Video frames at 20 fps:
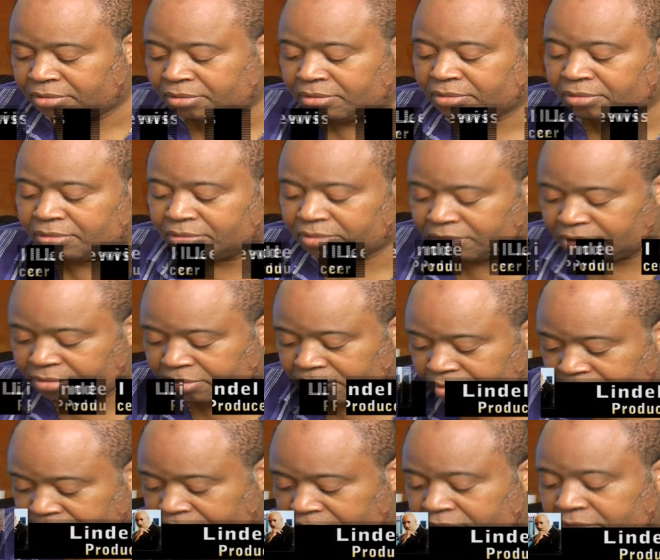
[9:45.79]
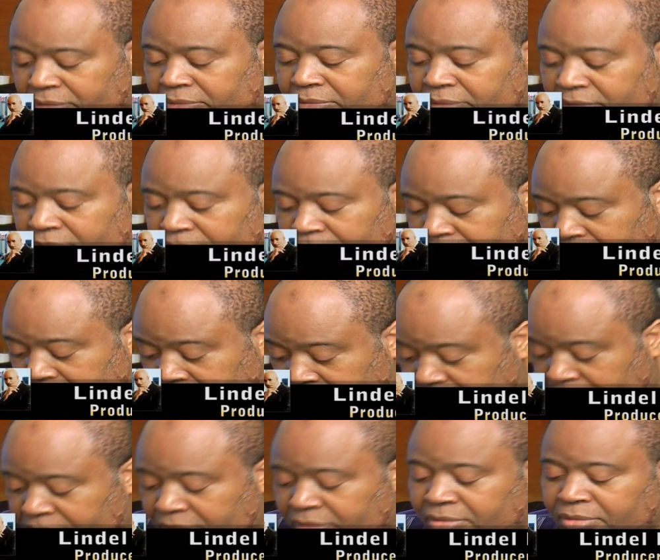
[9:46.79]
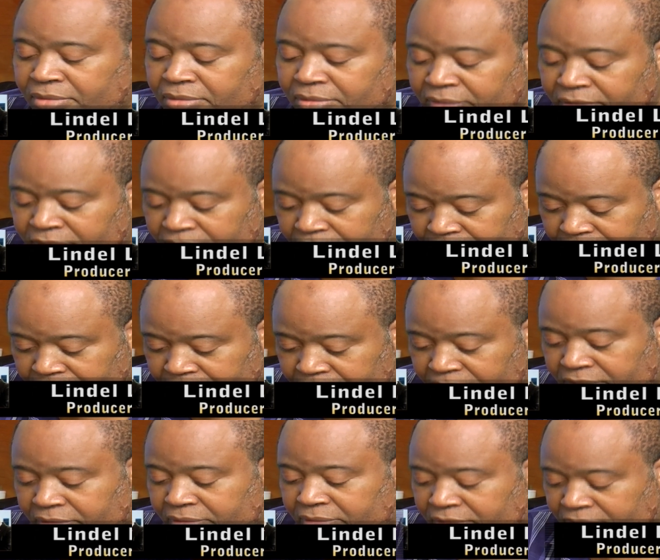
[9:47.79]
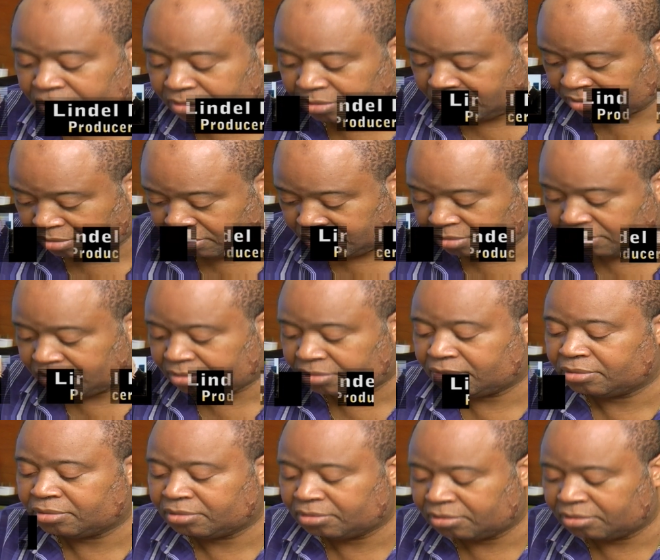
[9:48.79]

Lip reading: because, you know, without him and his knowledge of